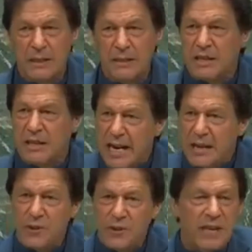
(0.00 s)
the right
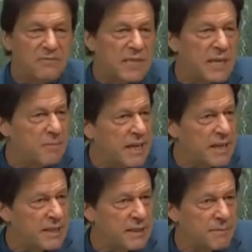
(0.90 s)
for
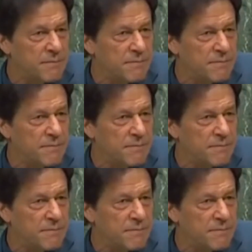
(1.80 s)
self-determination.